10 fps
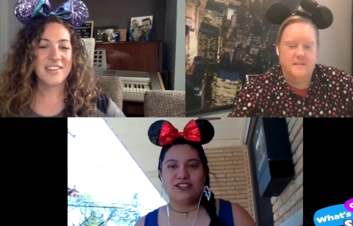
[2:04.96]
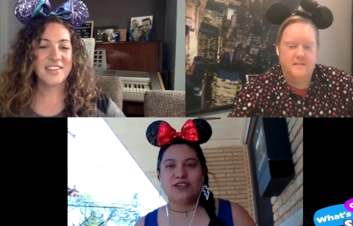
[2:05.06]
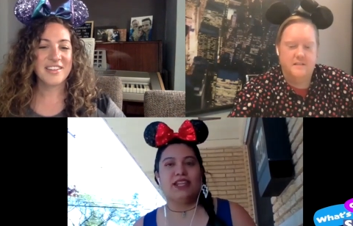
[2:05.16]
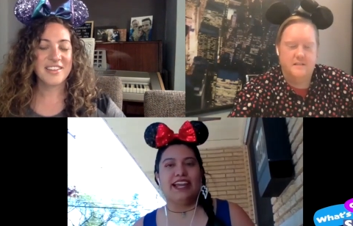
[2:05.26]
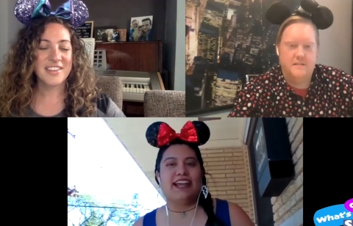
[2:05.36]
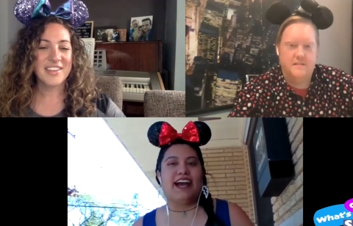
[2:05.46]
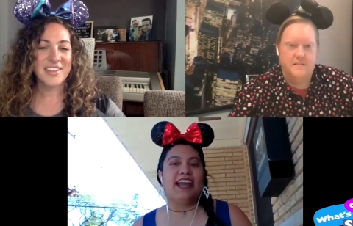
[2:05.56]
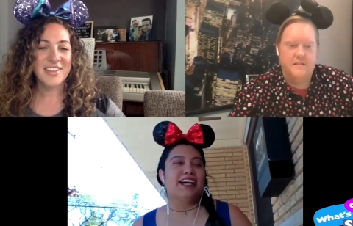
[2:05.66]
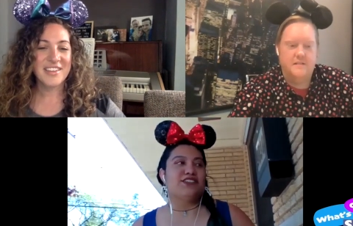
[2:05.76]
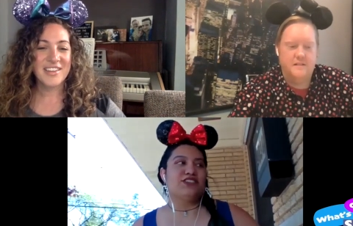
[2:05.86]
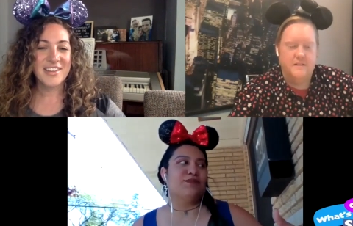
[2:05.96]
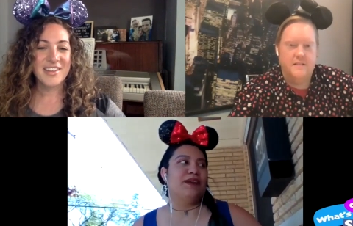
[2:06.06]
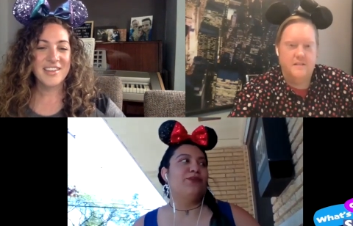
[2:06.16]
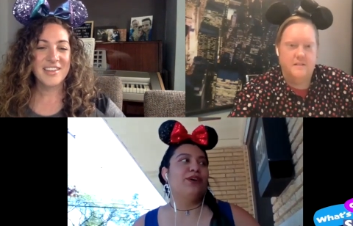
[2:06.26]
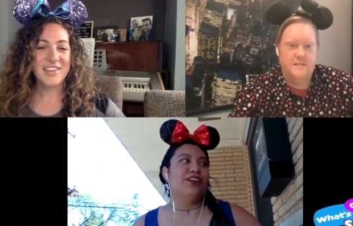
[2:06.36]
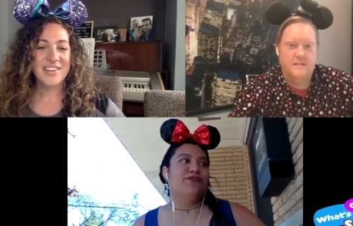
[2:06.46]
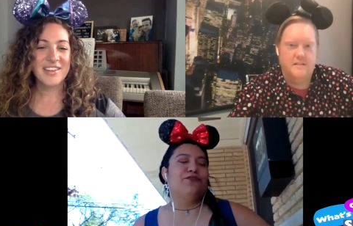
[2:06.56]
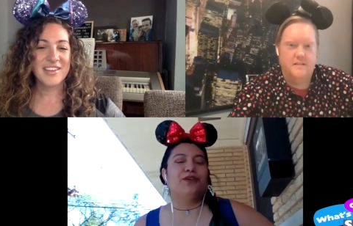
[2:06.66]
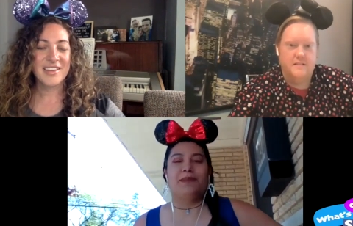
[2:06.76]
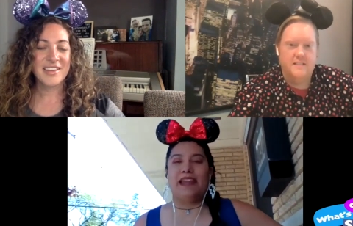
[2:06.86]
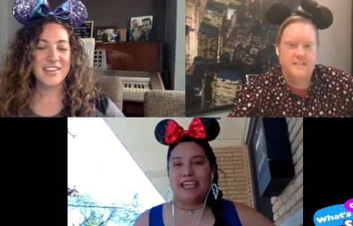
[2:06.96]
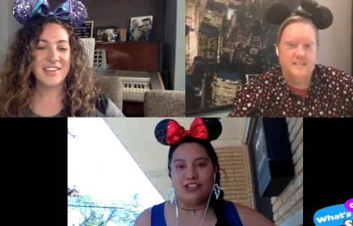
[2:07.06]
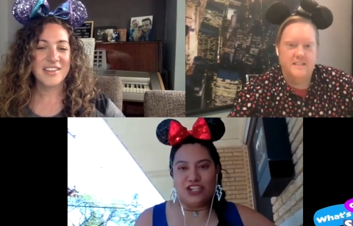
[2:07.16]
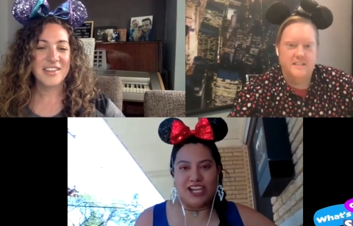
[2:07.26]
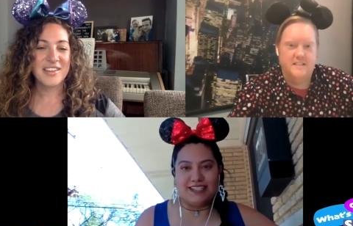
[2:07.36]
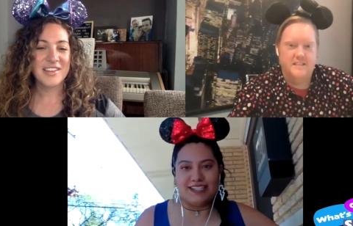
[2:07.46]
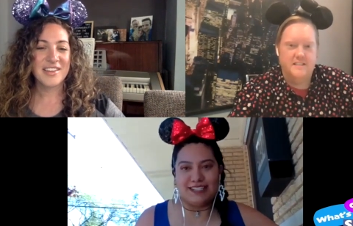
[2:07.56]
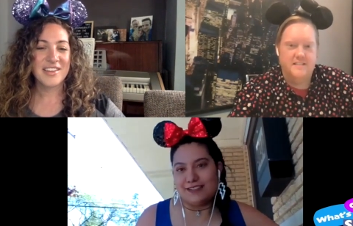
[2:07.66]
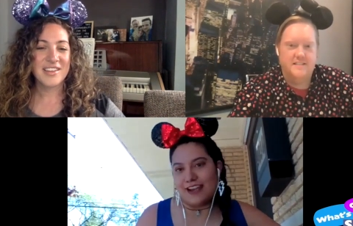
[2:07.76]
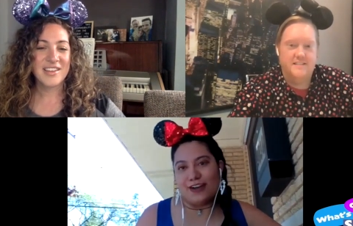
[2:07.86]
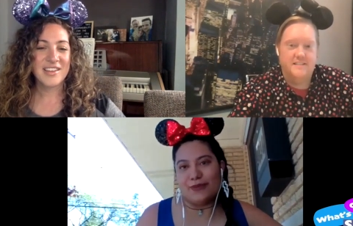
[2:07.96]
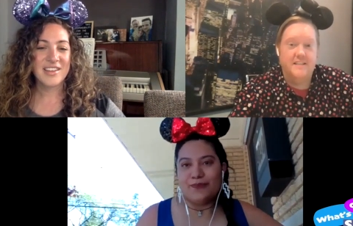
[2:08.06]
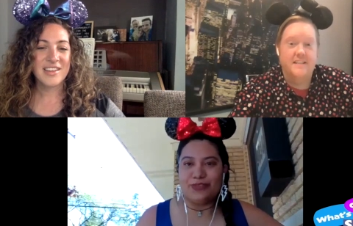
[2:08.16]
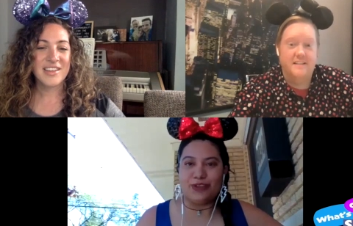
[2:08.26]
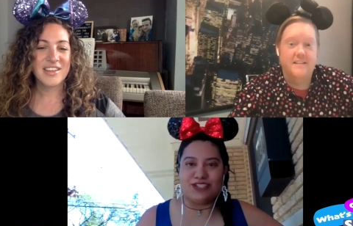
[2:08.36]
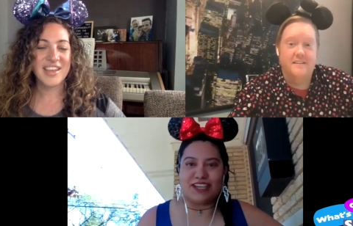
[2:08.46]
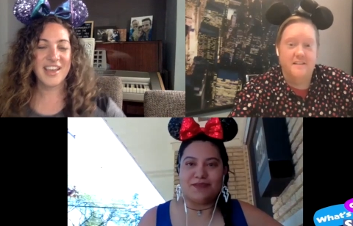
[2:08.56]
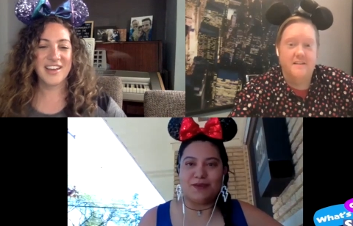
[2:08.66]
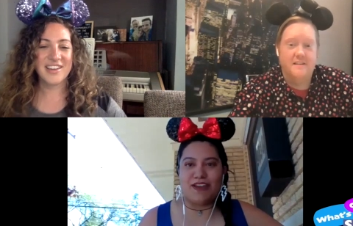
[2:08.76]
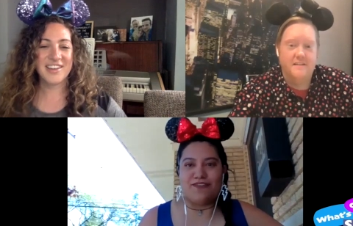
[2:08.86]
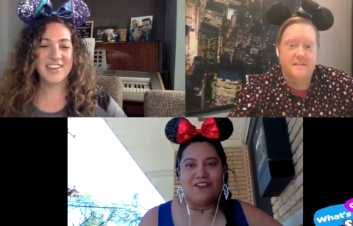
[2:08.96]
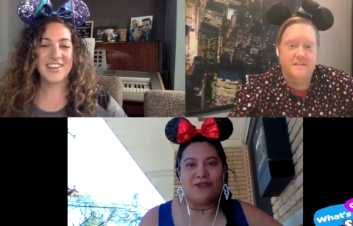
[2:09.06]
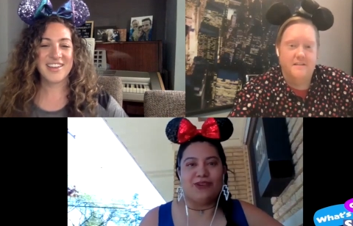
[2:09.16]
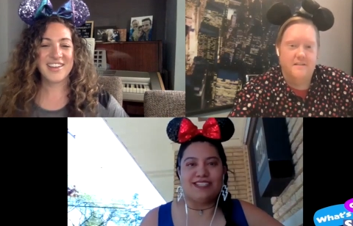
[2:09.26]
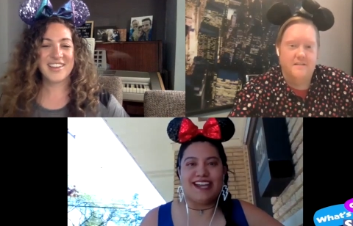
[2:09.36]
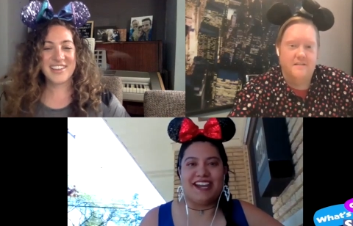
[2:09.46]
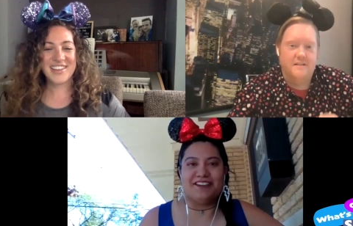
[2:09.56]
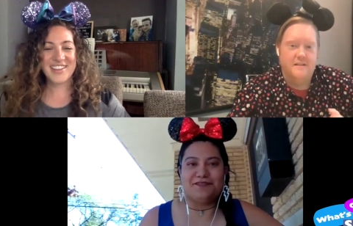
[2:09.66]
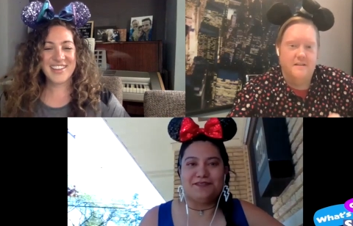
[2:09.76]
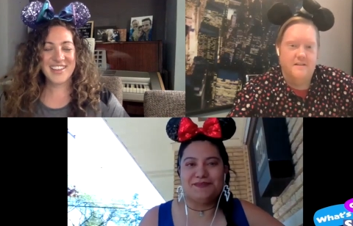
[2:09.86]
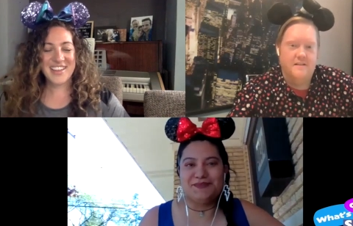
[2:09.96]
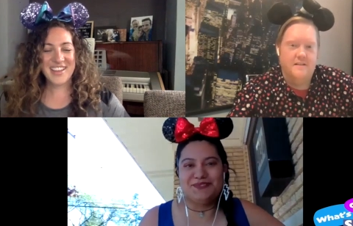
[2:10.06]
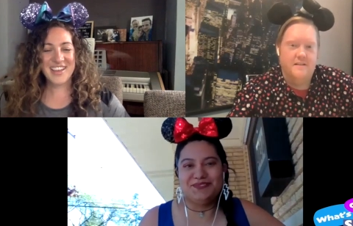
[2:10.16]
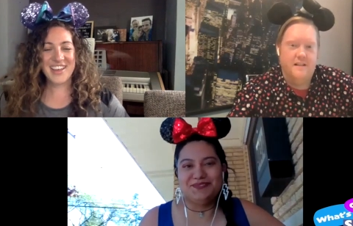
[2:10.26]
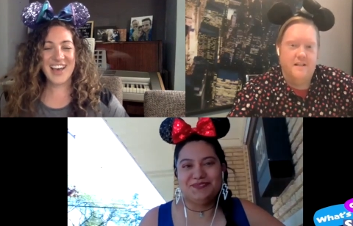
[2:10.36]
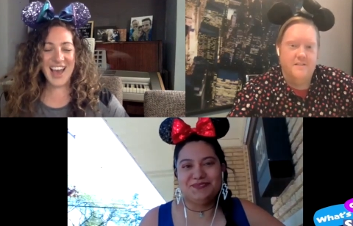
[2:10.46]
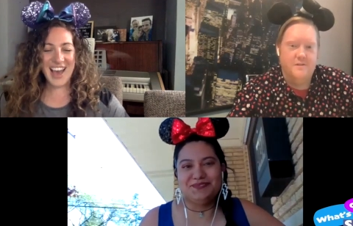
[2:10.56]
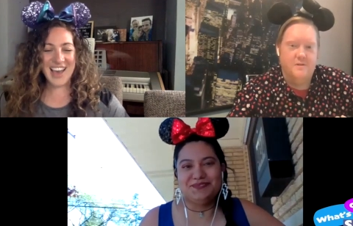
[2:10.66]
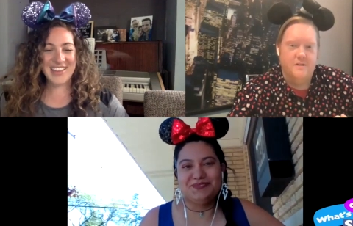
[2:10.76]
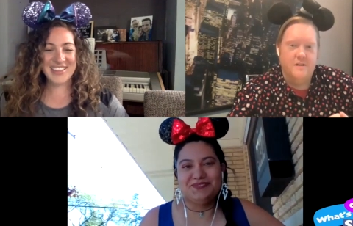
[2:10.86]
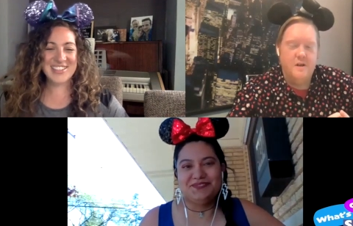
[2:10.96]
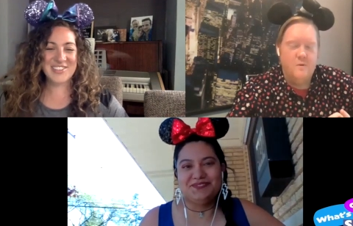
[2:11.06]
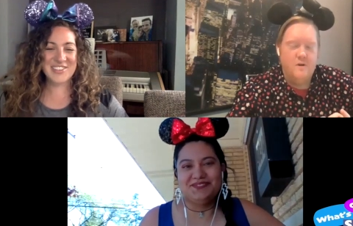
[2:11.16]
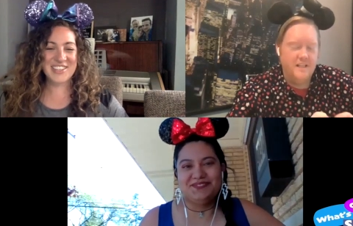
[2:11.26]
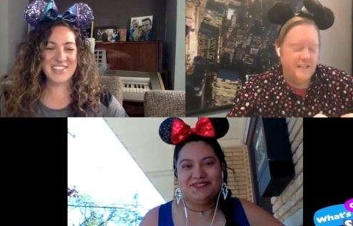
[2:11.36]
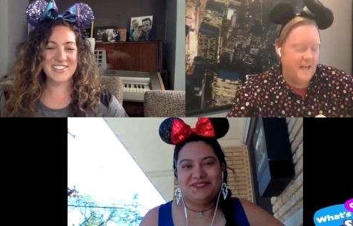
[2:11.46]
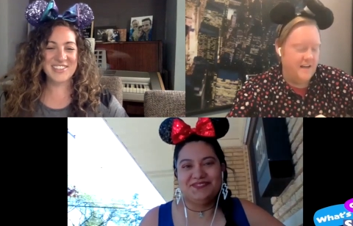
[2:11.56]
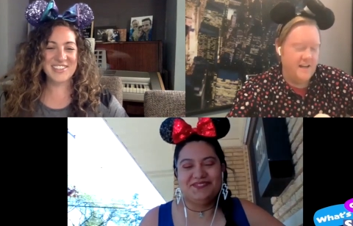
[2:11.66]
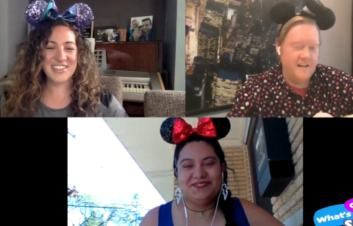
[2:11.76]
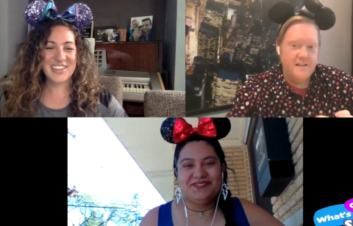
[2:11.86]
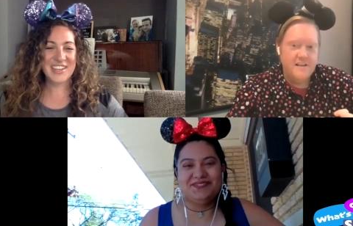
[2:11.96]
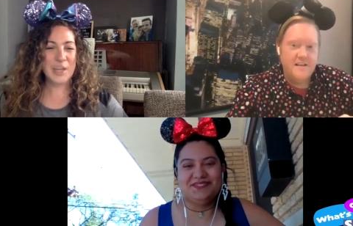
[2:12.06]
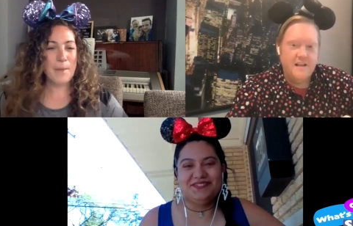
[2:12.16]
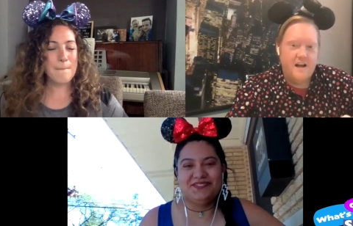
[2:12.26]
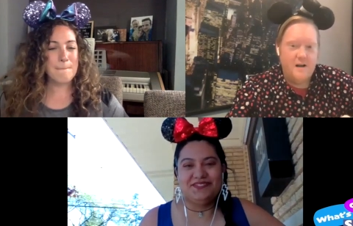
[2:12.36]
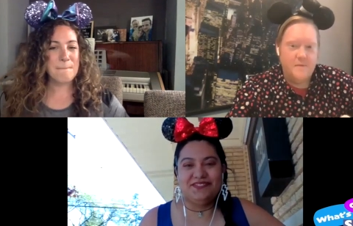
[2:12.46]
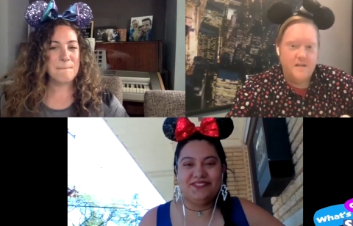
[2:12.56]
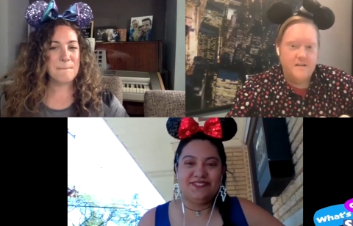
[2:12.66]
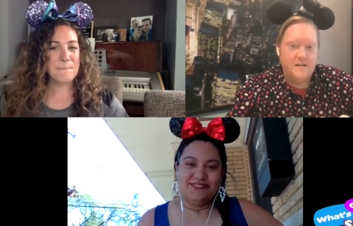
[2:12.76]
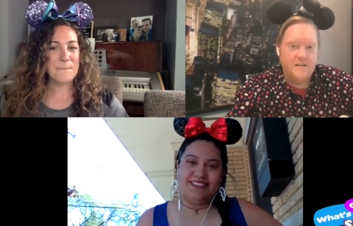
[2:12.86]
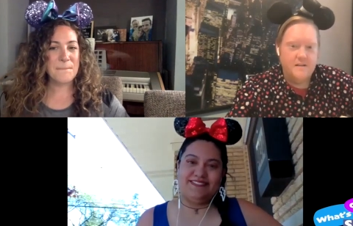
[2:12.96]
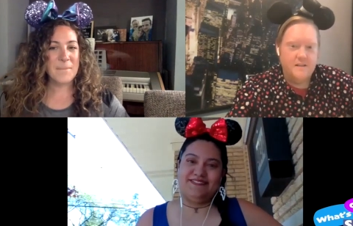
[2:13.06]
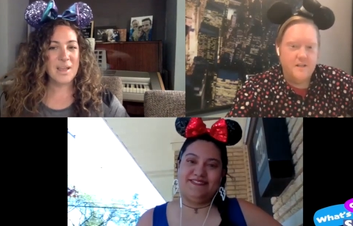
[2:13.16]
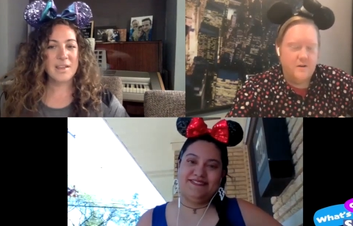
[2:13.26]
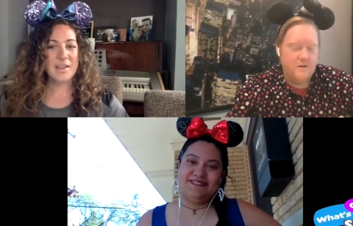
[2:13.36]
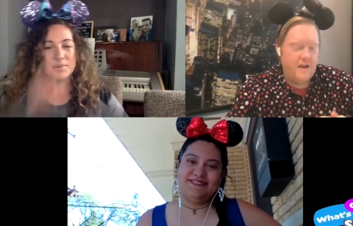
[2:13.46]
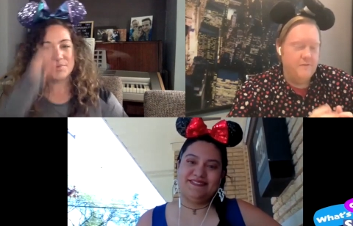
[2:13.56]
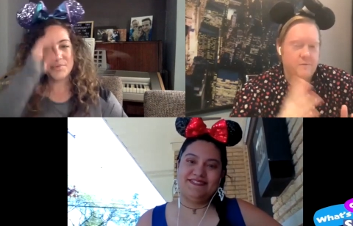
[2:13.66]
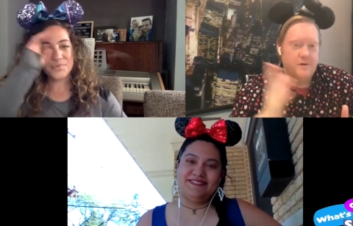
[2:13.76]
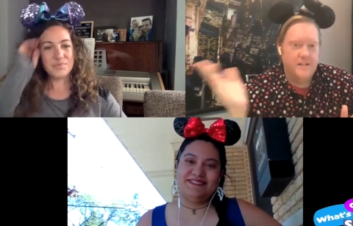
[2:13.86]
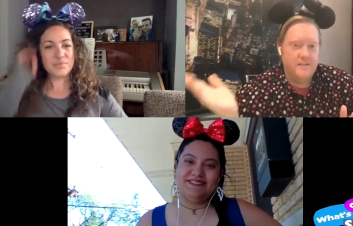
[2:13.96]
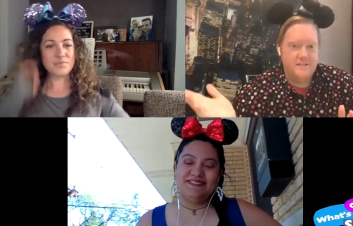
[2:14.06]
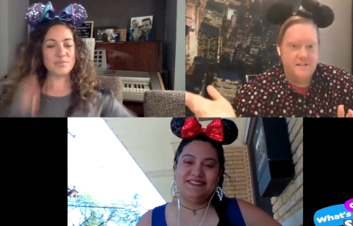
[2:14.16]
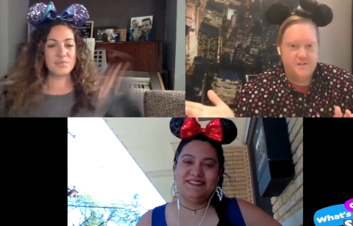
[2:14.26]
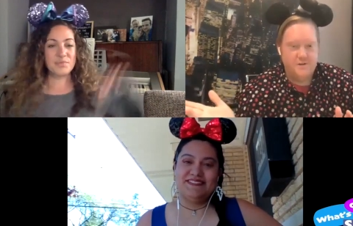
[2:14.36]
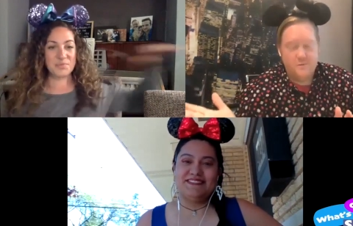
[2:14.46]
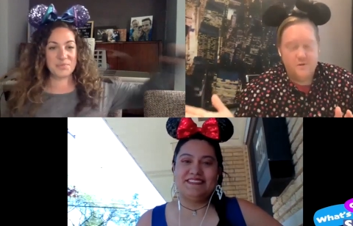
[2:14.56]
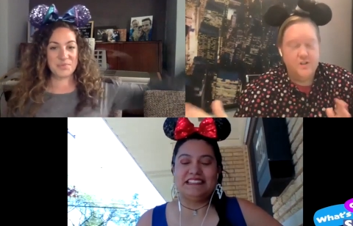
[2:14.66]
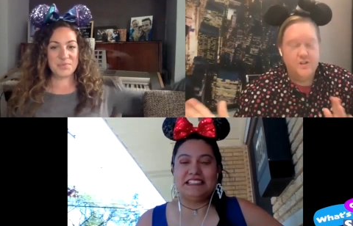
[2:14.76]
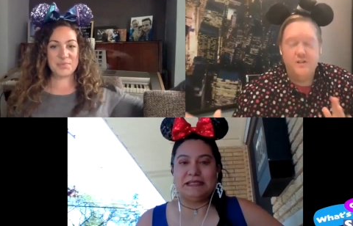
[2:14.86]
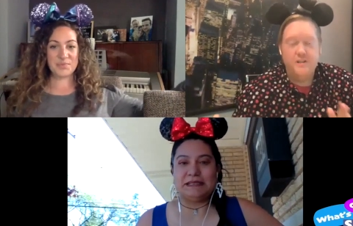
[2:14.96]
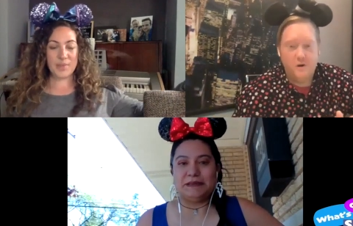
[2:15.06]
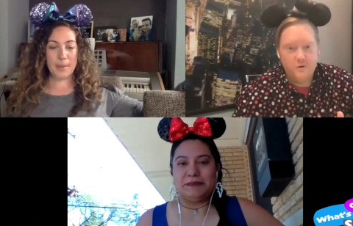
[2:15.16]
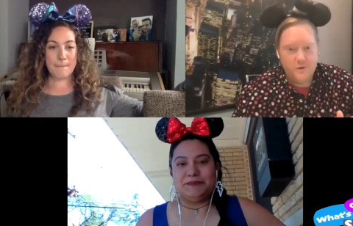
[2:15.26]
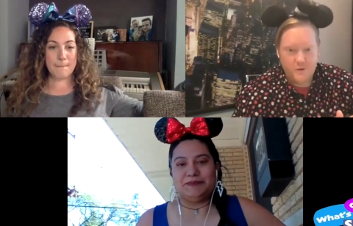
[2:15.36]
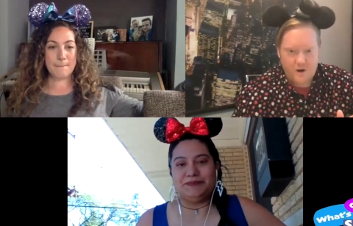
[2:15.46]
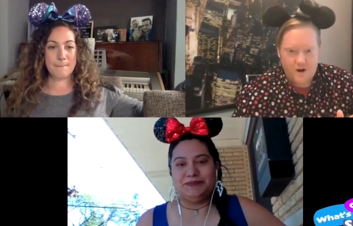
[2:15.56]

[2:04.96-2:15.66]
Speaker 1: So like I asked her to make one from like Enchanted. So those yeah. like my favorite ones I have.
Speaker 2: That's cool. Well, Iliana, um, you know, everyone in the stage door world should know who you